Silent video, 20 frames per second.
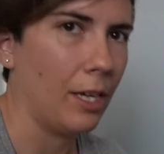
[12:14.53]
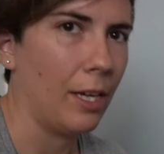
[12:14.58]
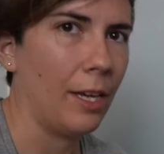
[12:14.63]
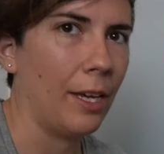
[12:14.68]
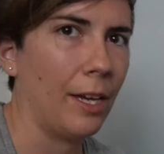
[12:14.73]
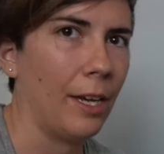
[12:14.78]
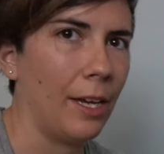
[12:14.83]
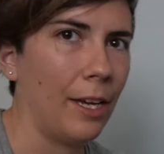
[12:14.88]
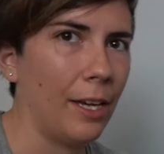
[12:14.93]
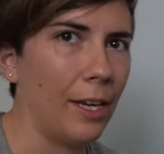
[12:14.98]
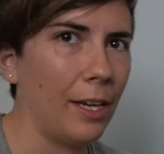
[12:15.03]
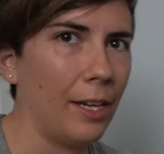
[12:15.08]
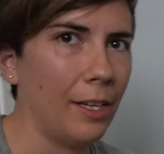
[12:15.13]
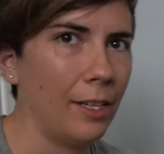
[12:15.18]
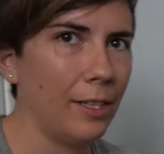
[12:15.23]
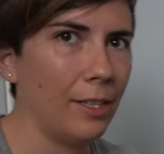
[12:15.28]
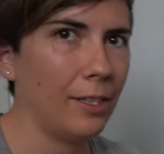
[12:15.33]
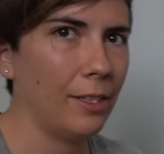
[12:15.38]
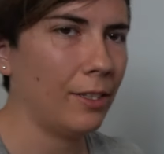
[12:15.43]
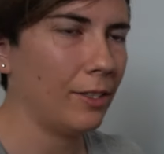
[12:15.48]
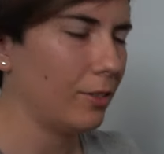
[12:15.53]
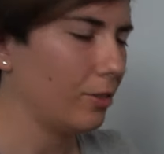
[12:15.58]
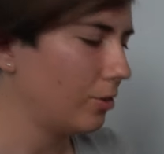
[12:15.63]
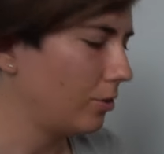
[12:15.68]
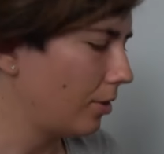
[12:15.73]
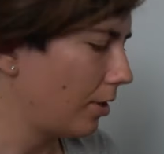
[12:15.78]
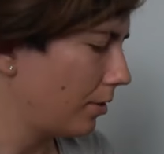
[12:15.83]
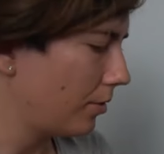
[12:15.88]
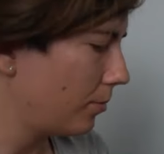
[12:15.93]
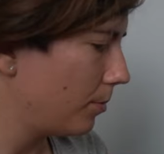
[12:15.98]
Yeah.
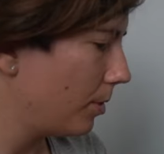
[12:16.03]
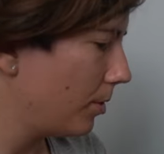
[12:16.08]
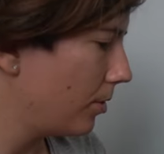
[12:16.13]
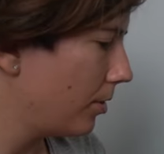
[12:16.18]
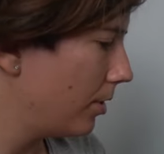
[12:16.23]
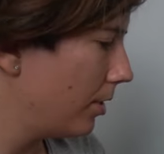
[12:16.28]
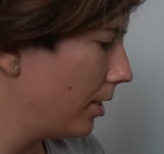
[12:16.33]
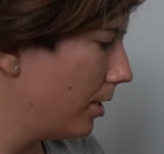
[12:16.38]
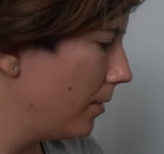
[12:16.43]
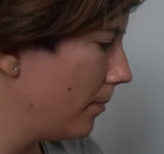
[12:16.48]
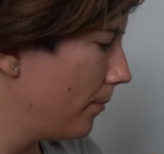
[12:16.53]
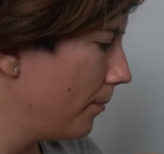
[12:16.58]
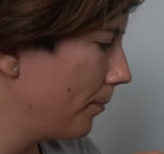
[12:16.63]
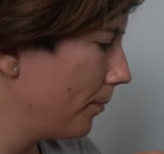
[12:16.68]
That smell good?